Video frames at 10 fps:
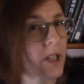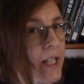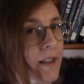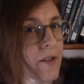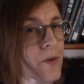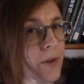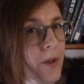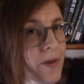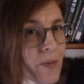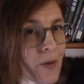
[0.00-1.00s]
things will go
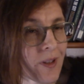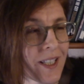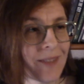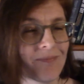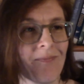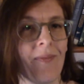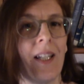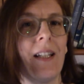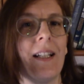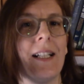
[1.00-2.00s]
smoothly.
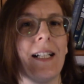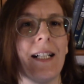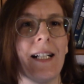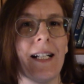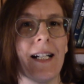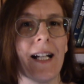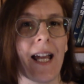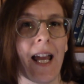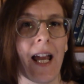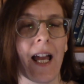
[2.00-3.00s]

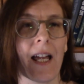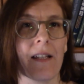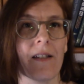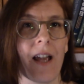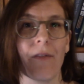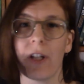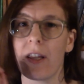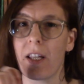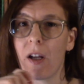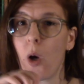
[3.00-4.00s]
And
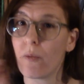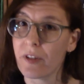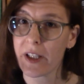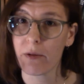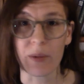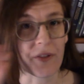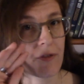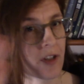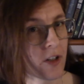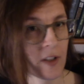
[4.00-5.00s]
everything hopefully will be
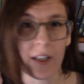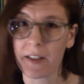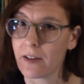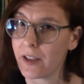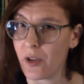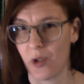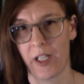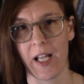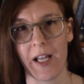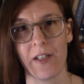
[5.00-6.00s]
very clearly
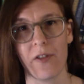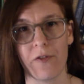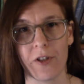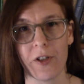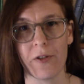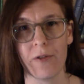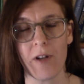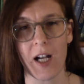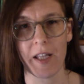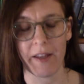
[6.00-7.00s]
organized for you
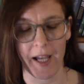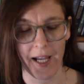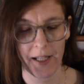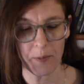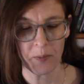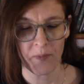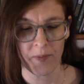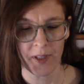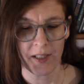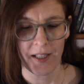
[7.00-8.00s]
on that.
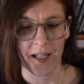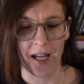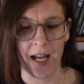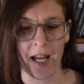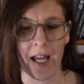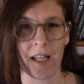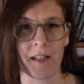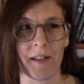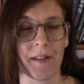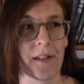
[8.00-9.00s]
And